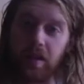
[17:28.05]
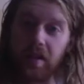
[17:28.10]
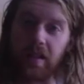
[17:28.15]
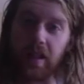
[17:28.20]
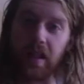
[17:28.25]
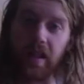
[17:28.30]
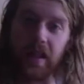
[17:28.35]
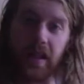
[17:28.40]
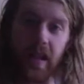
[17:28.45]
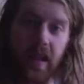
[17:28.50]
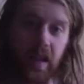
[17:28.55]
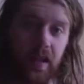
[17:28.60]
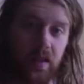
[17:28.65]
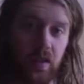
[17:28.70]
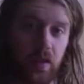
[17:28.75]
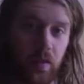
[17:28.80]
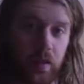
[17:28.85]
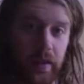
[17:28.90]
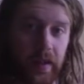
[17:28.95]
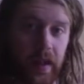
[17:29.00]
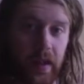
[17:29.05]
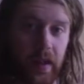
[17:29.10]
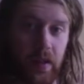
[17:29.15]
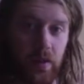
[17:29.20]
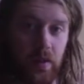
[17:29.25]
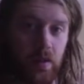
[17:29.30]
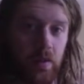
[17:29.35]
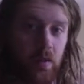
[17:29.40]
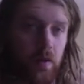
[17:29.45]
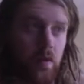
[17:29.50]
diagonal where I
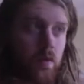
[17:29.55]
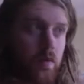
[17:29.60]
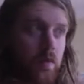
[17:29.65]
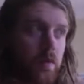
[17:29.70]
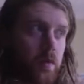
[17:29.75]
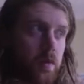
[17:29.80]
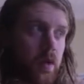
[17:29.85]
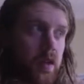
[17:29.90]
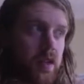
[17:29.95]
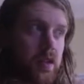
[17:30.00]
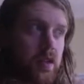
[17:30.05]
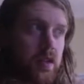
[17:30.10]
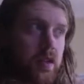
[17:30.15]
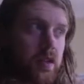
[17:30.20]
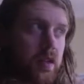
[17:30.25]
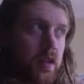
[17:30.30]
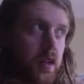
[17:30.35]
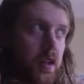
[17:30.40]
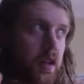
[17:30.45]
was